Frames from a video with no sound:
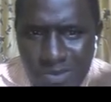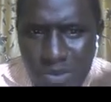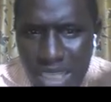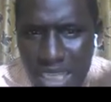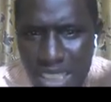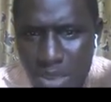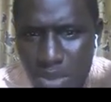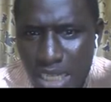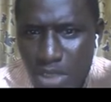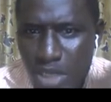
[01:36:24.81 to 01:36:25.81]
Any liquid
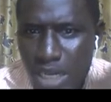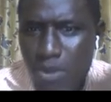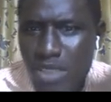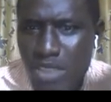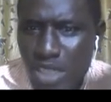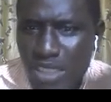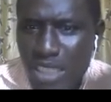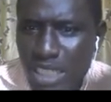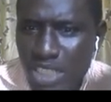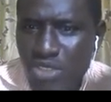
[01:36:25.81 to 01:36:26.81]
hydrocarbon extracted in
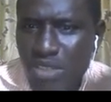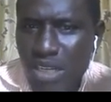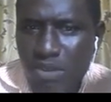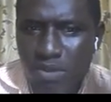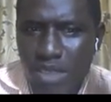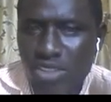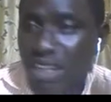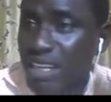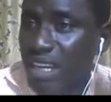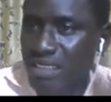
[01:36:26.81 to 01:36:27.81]
Nigeria from natural
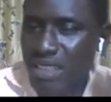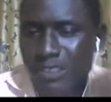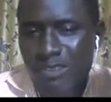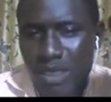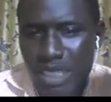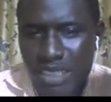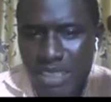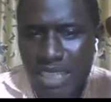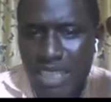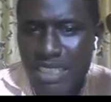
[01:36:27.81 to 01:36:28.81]
gas. That's casing,
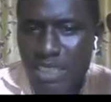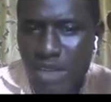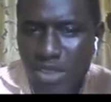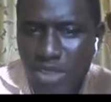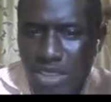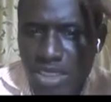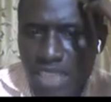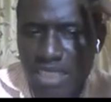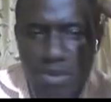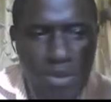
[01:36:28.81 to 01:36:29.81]
and G factor is gas
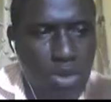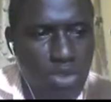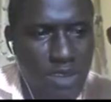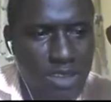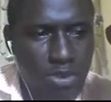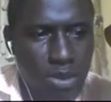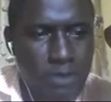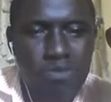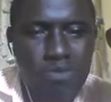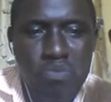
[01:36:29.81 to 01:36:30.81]
associated cost factor.
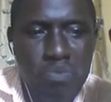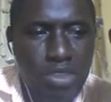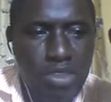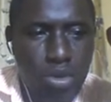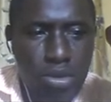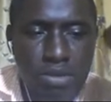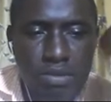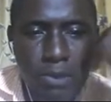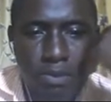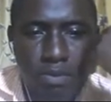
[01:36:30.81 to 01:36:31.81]
So
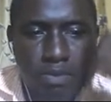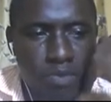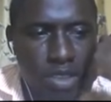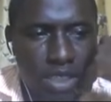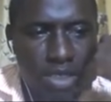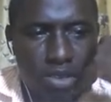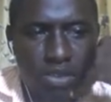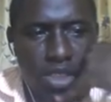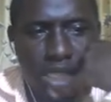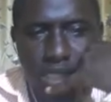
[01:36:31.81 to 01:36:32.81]
if you look
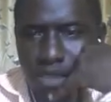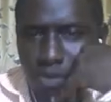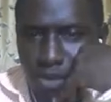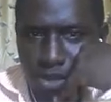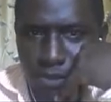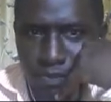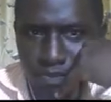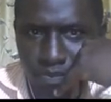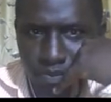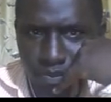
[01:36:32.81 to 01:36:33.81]
at it, please,
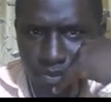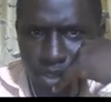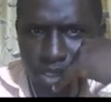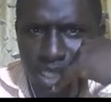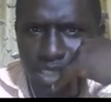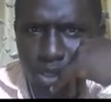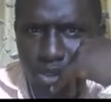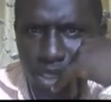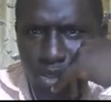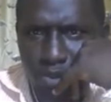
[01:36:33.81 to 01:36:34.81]
look at the way you now
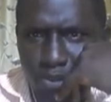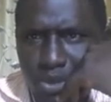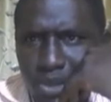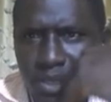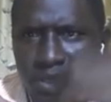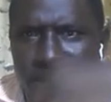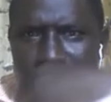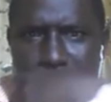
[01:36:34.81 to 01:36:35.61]
compute this.